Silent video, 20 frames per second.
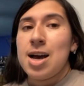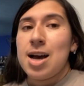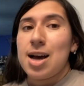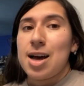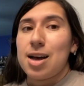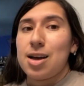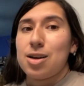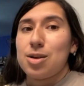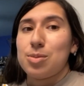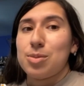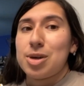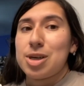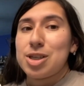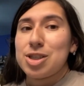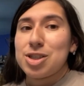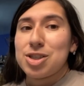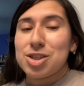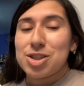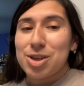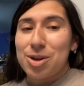Um,
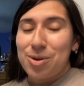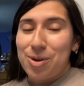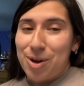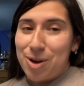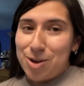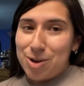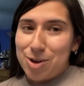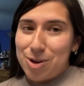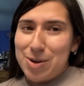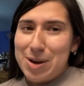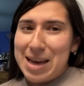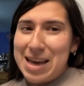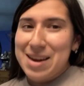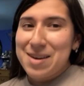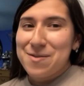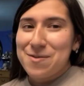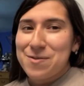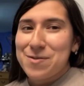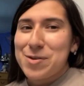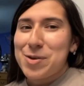so I'll go ahead
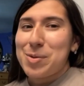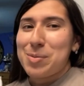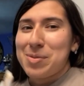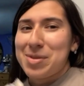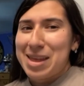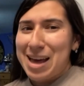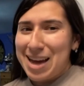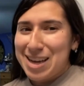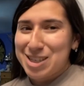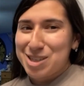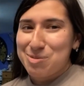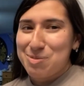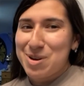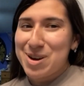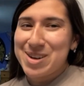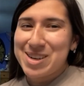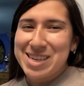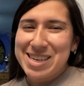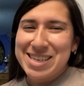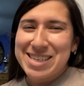and film that to
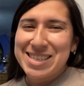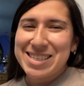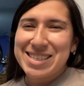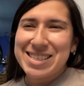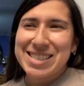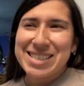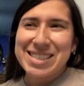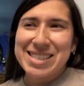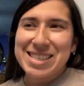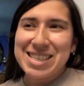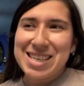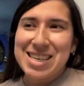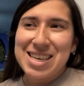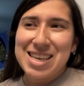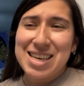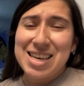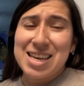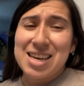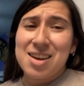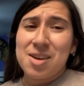put in to
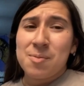see